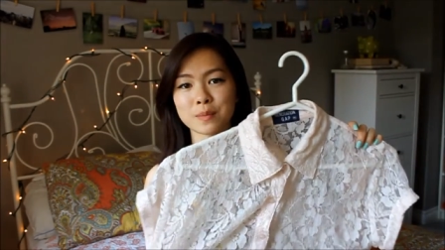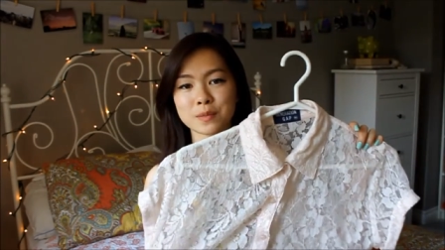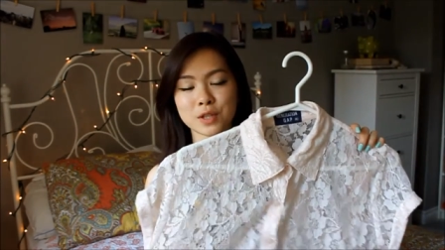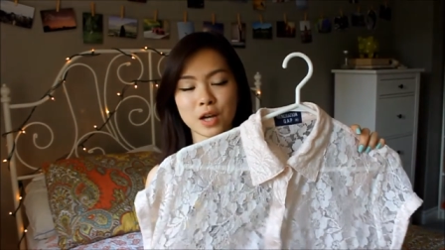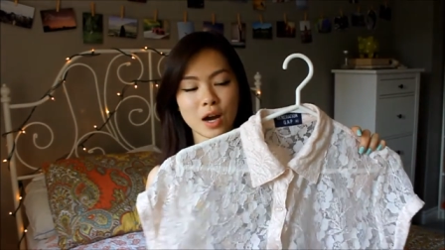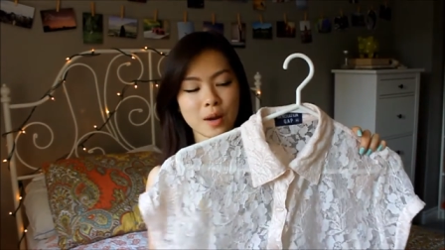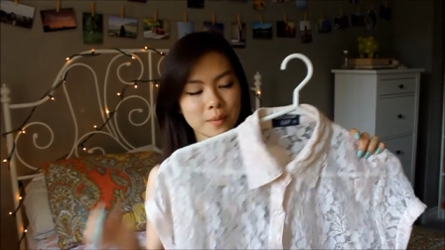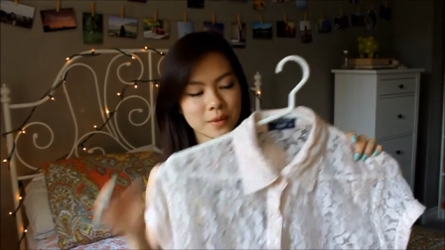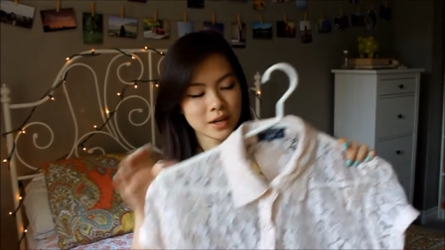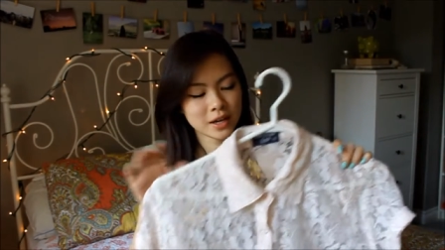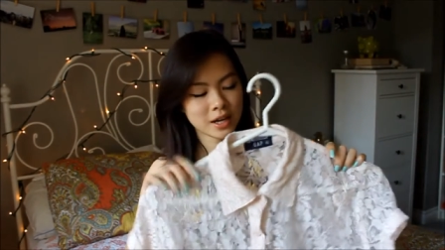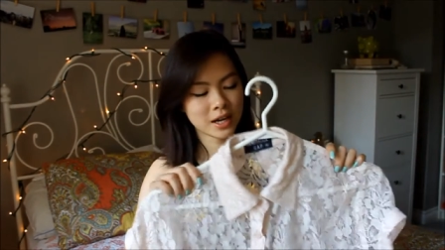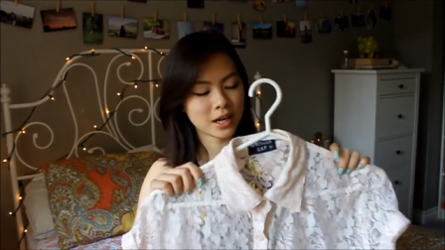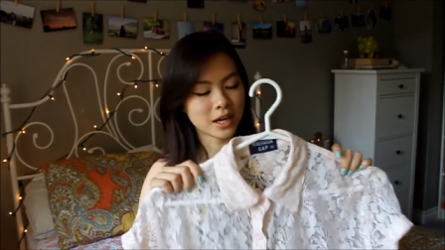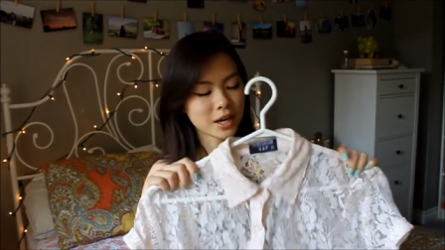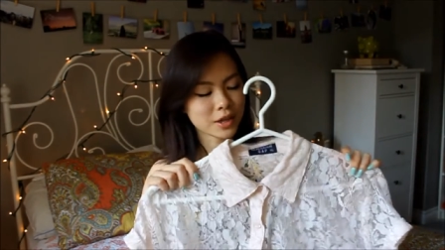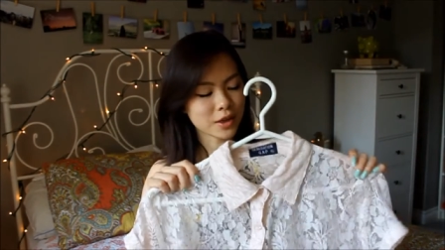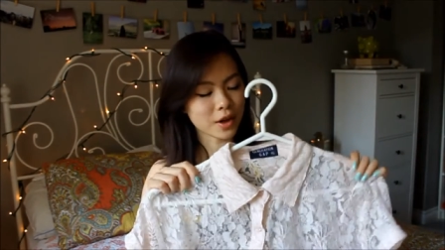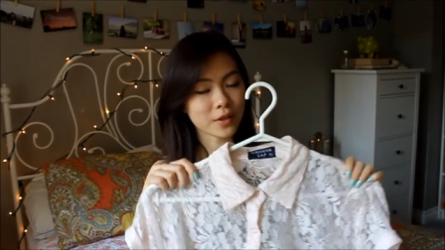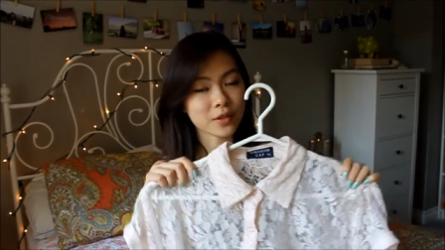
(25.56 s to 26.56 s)
top and I
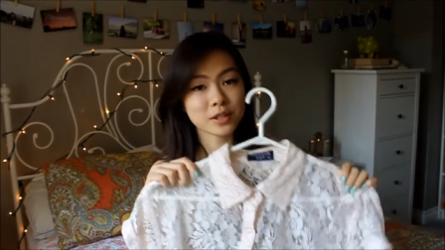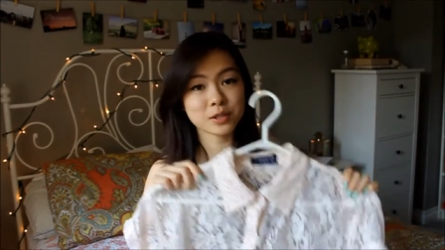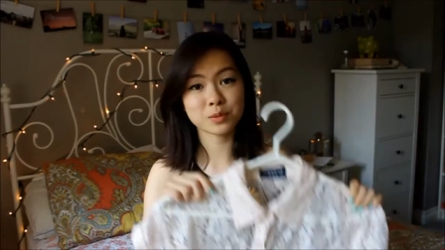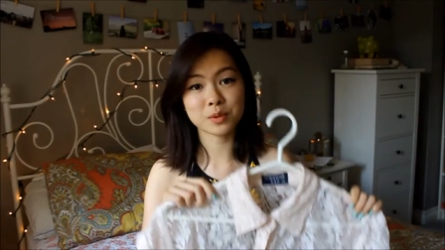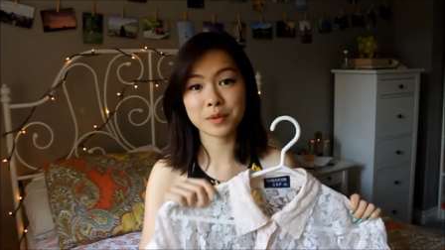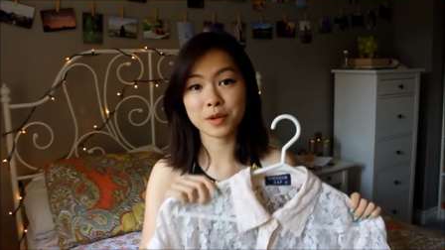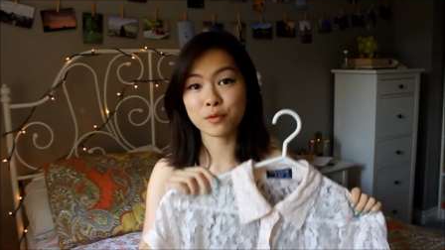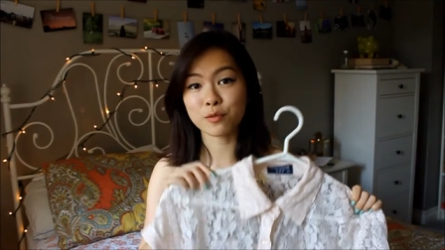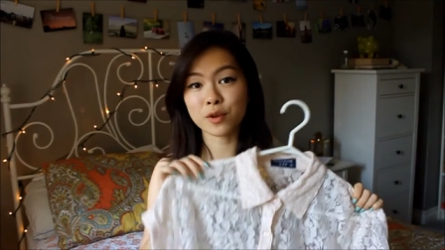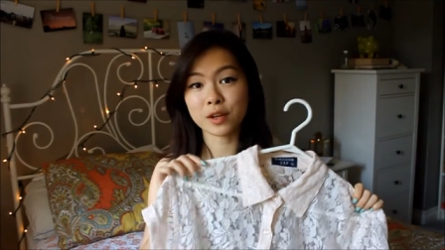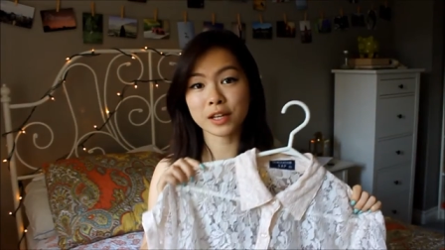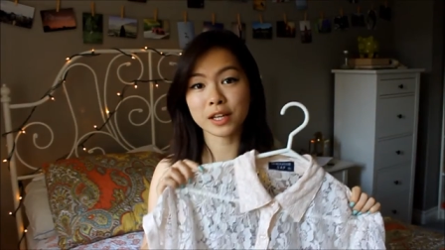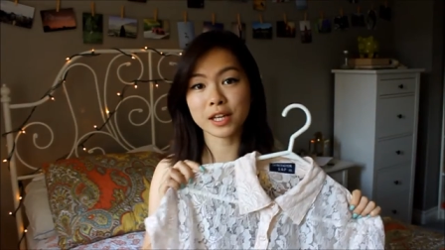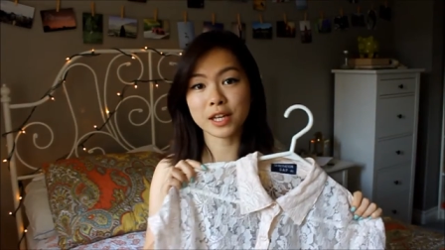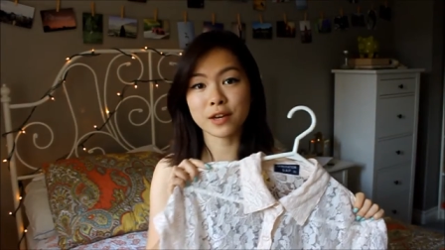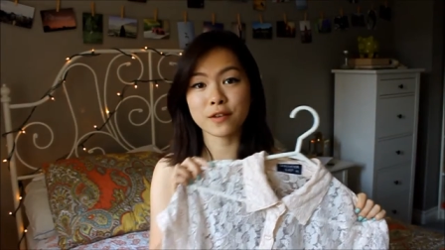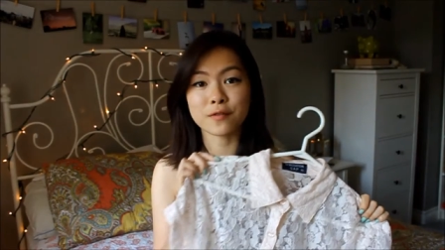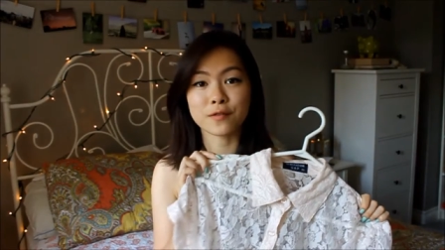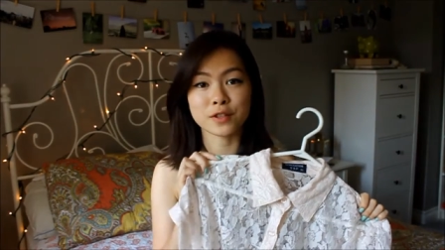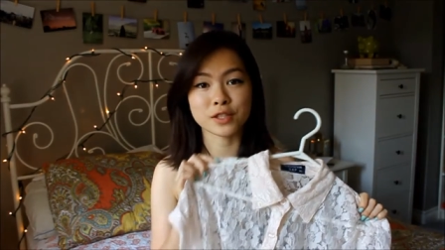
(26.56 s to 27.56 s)
thought this would be really
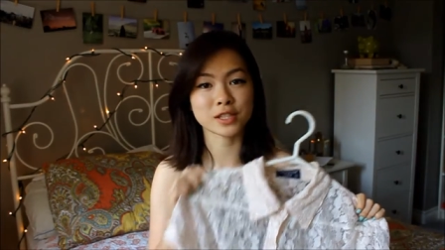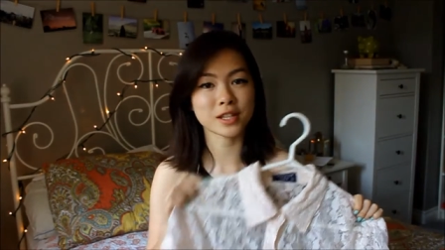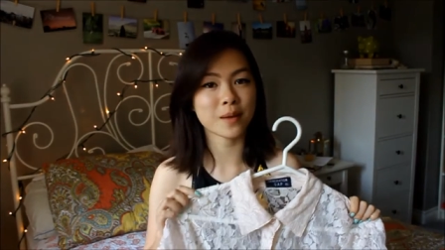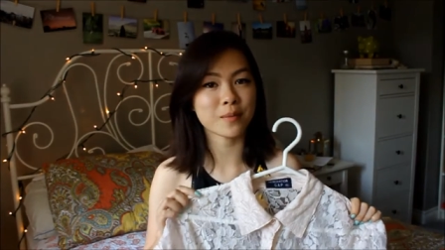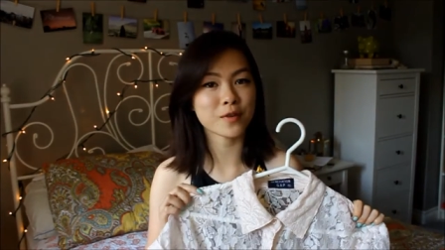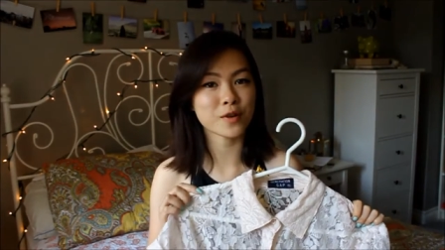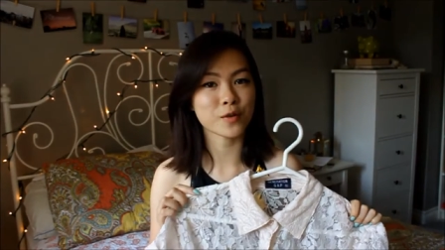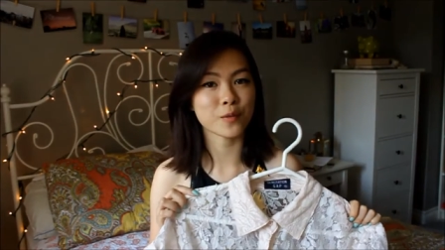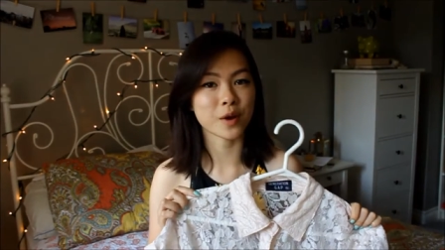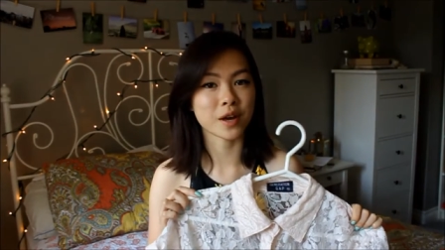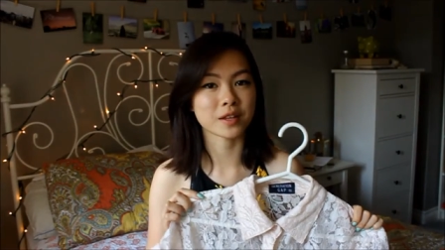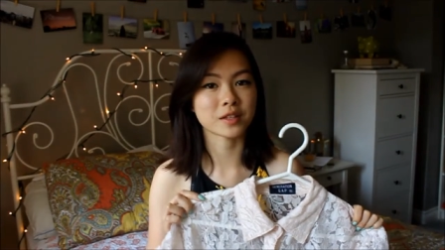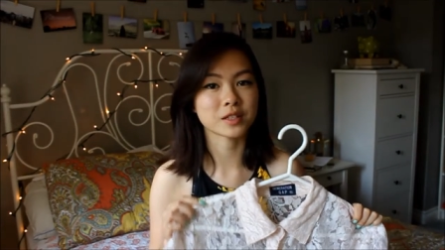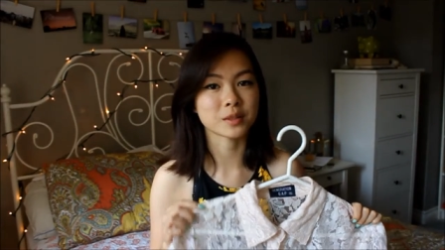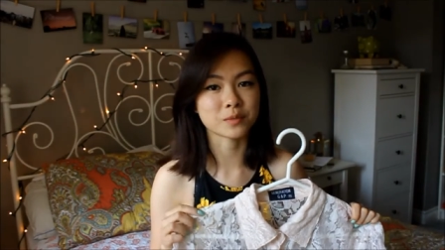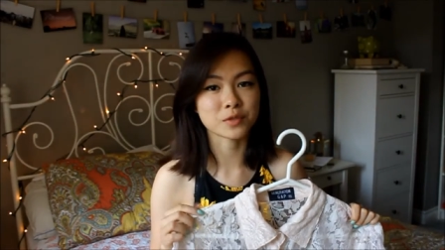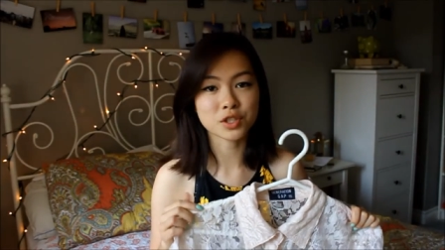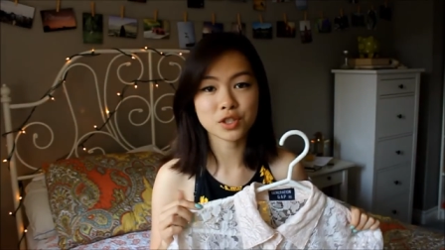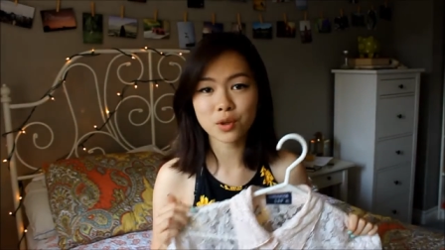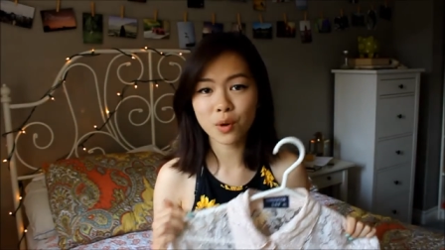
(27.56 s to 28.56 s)
cute for summer with
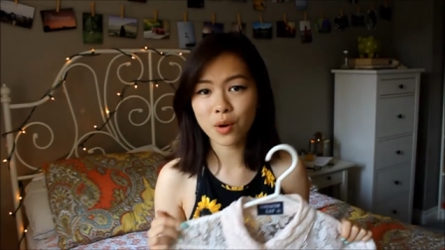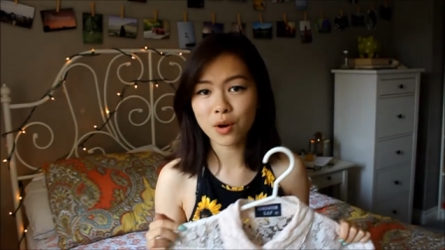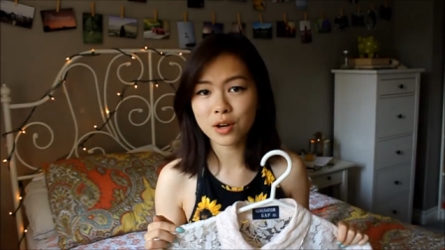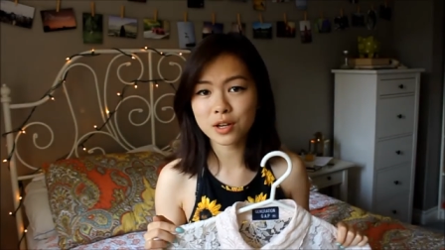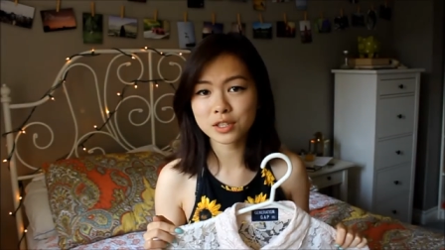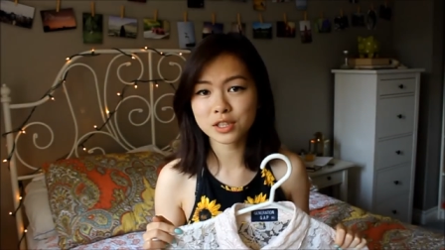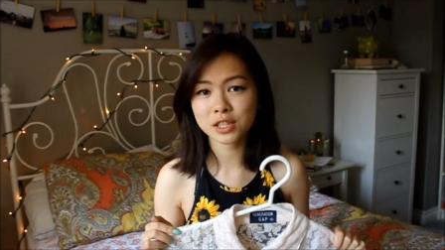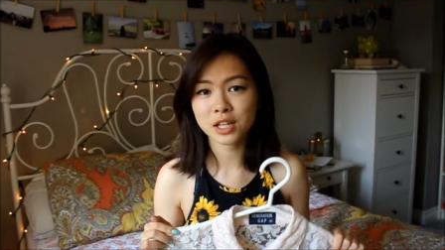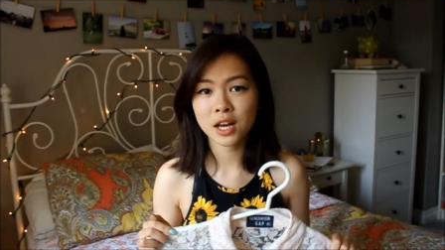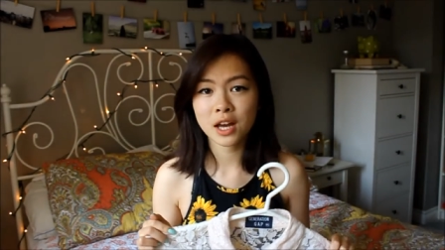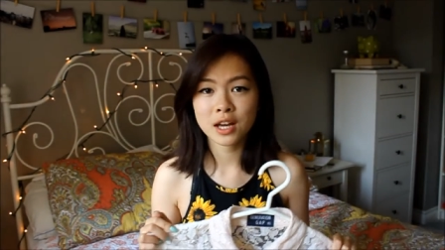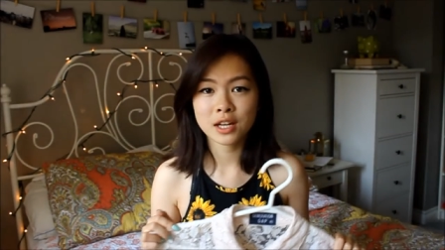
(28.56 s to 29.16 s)
some shorts,